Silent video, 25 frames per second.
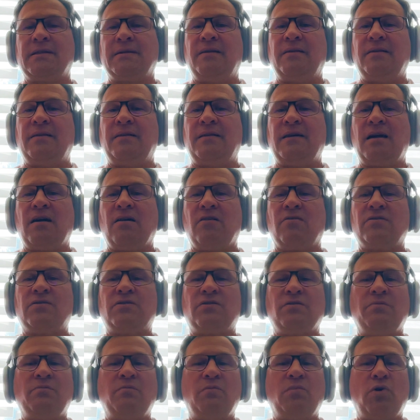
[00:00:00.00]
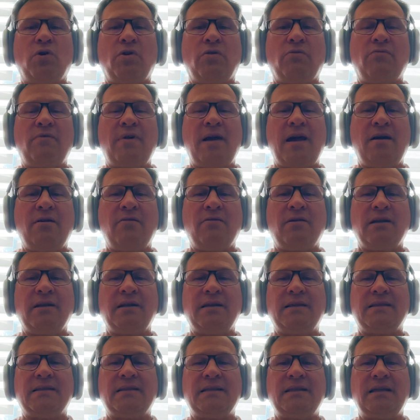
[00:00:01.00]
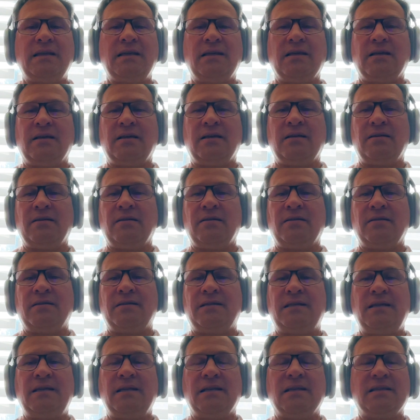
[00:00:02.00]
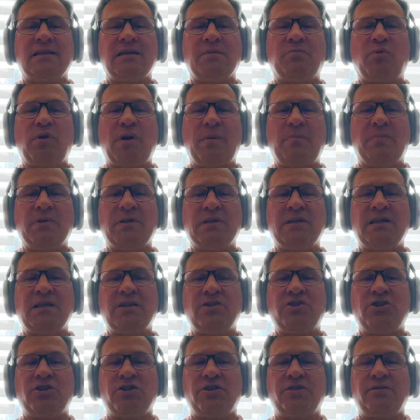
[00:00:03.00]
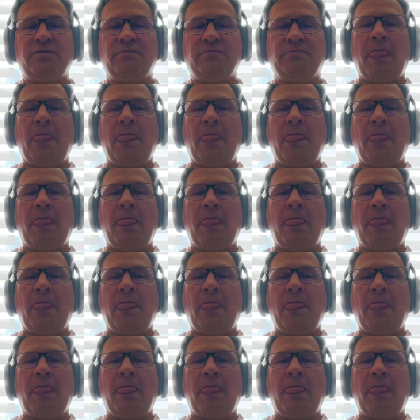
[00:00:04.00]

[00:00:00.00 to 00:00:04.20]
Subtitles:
they are also more rarely seen as a preposition.